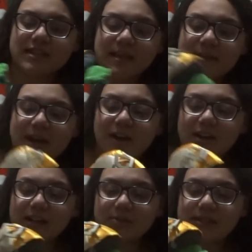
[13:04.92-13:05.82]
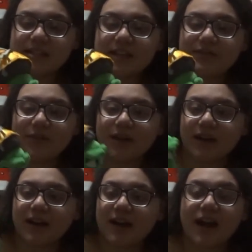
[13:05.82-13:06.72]
him at all, I would say
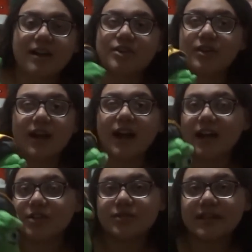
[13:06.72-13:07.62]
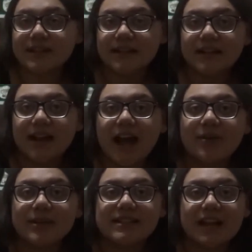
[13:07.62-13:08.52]
for under 100, I
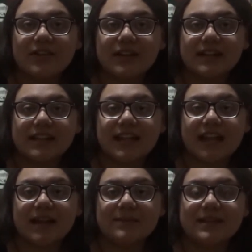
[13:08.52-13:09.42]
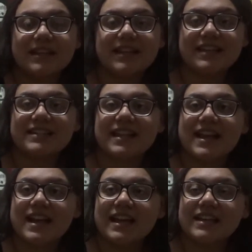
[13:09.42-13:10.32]
would definitely get him. He's
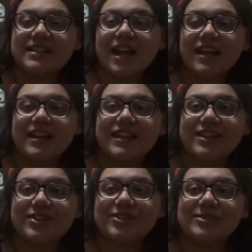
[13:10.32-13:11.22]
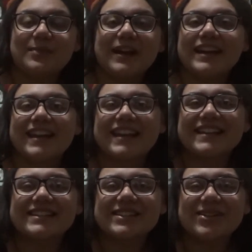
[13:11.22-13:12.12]
not huge, but
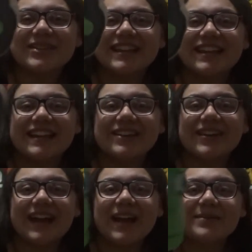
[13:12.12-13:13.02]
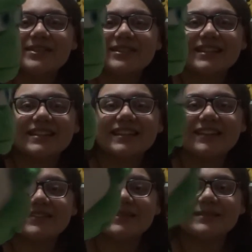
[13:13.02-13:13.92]
he's so cute. I absolutely
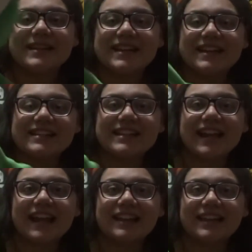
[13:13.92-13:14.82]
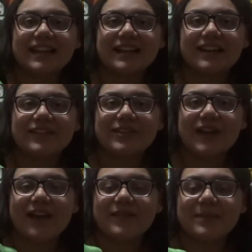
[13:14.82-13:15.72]
love him. He's an alien if you
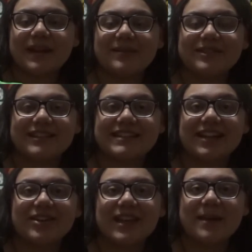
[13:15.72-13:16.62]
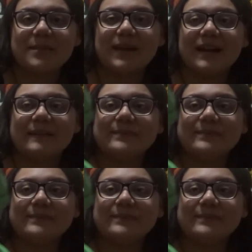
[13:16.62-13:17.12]
haven't been able to tell yet, but